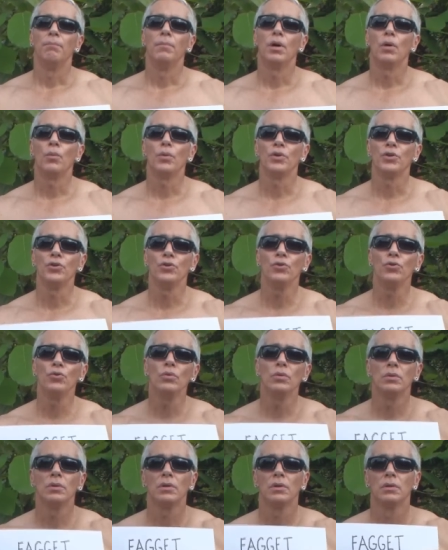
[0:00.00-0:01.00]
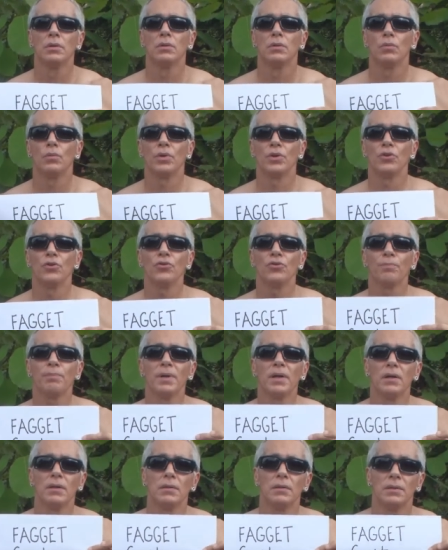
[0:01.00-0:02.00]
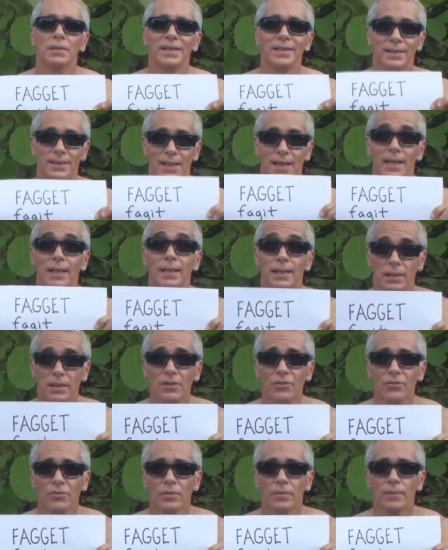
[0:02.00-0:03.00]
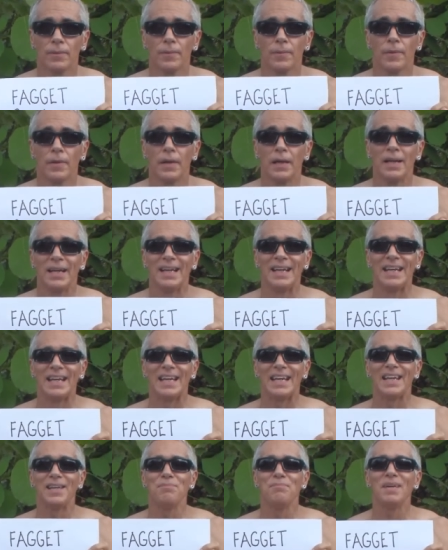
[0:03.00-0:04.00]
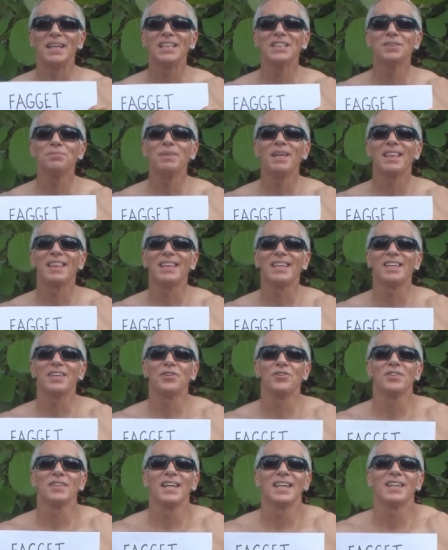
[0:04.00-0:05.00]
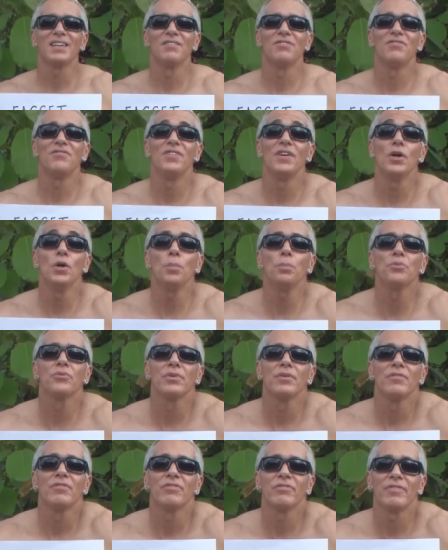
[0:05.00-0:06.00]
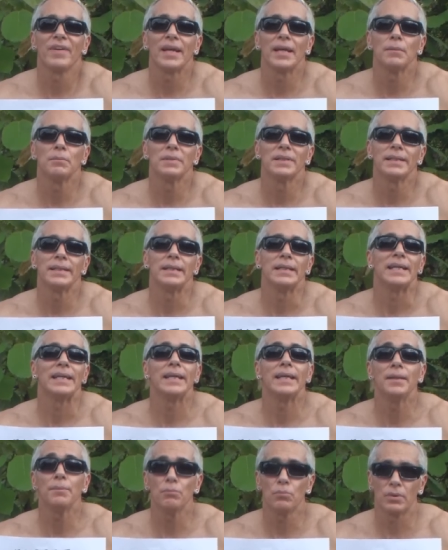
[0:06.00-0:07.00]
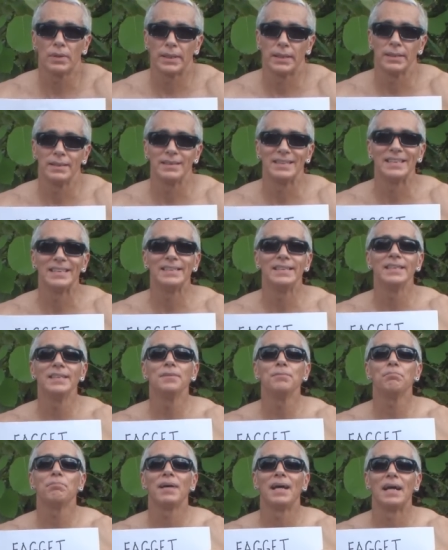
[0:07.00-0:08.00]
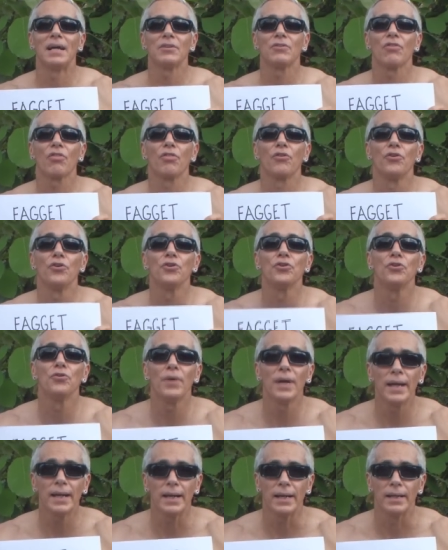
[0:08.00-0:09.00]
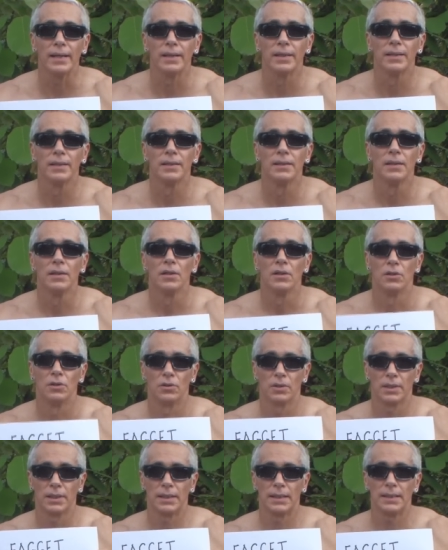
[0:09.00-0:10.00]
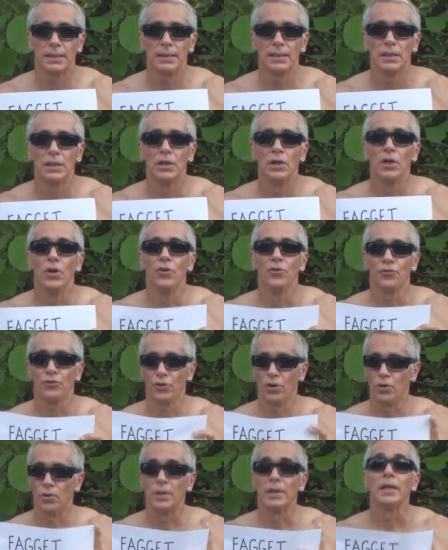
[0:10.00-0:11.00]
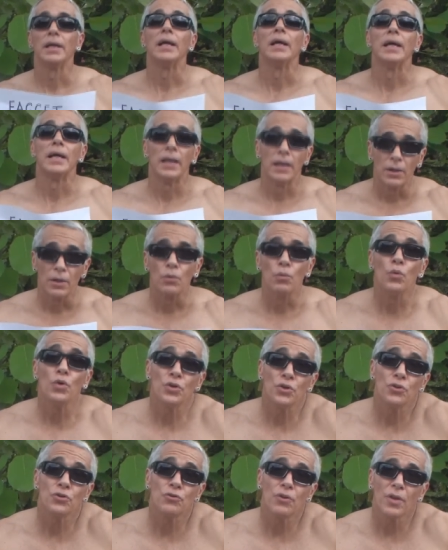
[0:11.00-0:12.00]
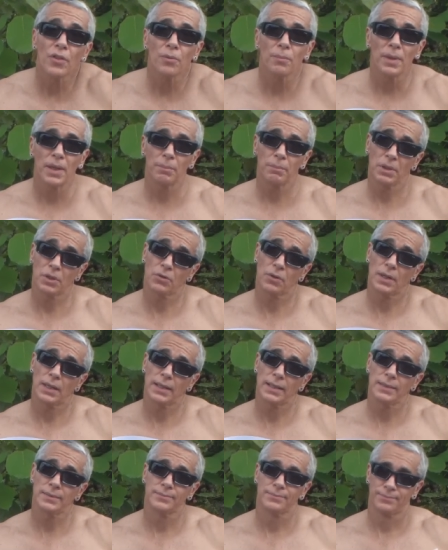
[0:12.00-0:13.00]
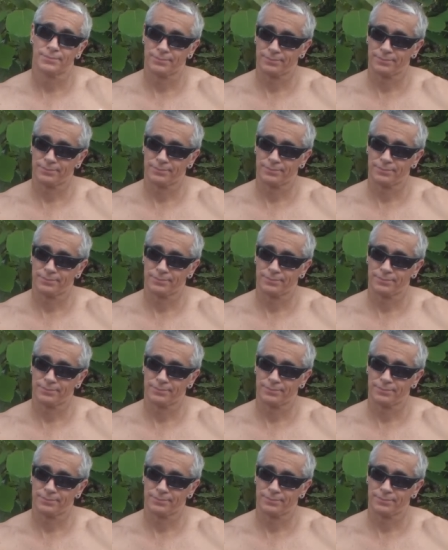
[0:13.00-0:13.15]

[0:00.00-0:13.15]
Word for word: But when you when you spell it like this, it makes me think you're like a Phelps family inbred that didn't pass third grade. Okay? So, wouldn't you rather make me cry?